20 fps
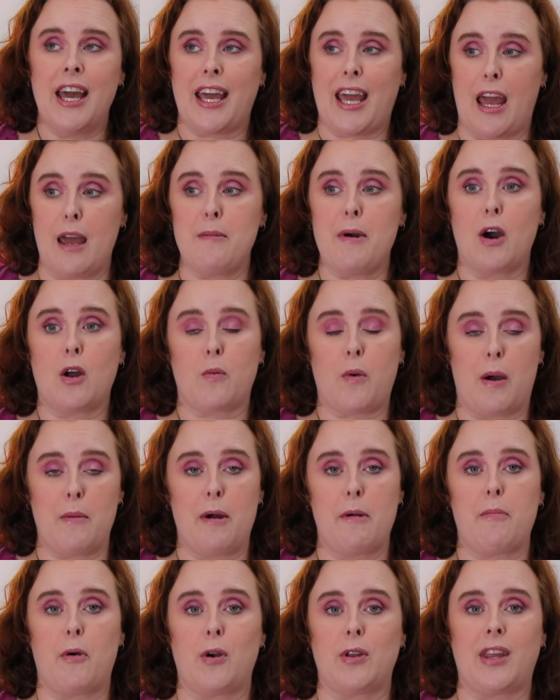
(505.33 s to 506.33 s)
came out around
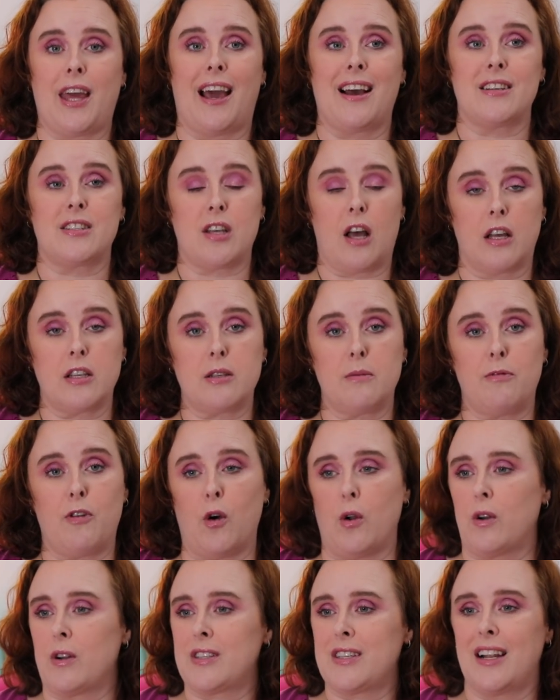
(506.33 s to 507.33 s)
my birthday, I saw some
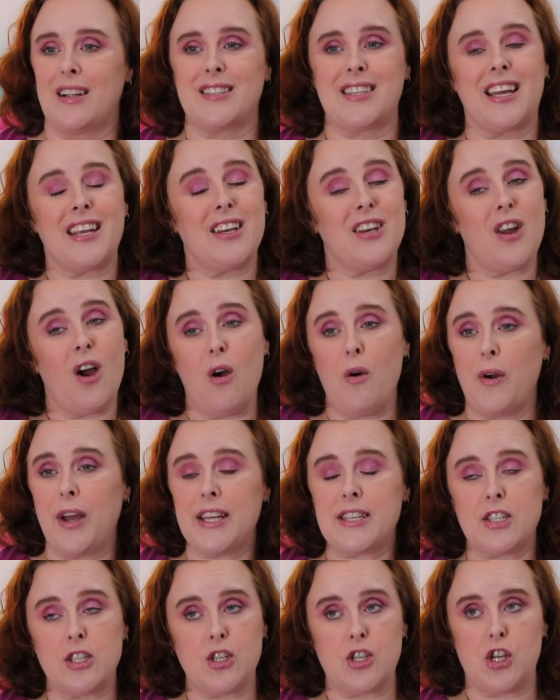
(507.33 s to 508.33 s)
photos and I was like, no,
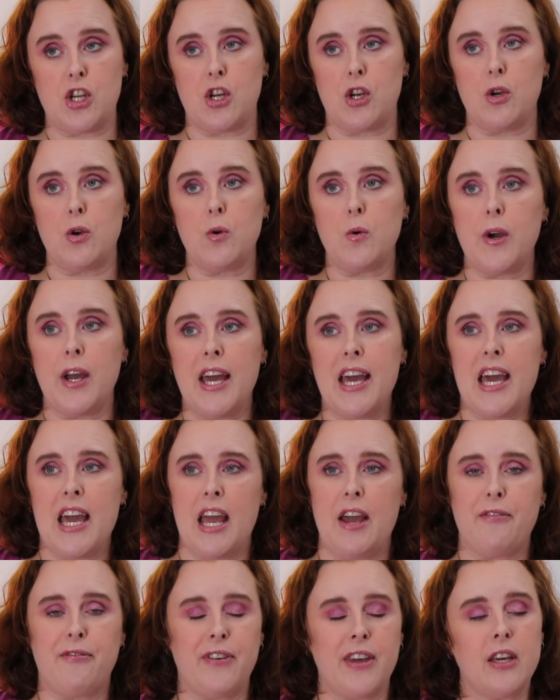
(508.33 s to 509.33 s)
it's too,
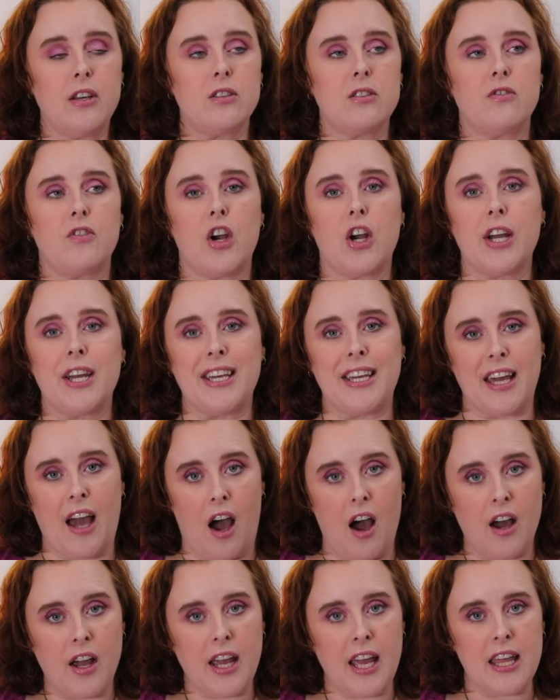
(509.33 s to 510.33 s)
it feels very
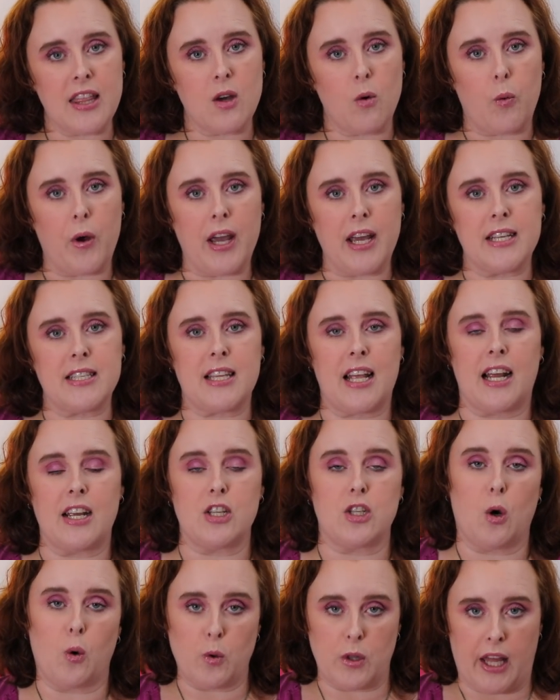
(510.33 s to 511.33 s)
young in the ways that I
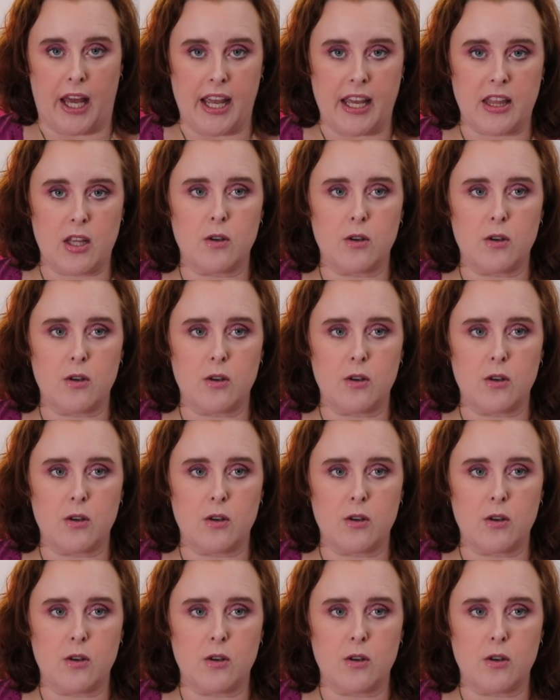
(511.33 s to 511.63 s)
don't like.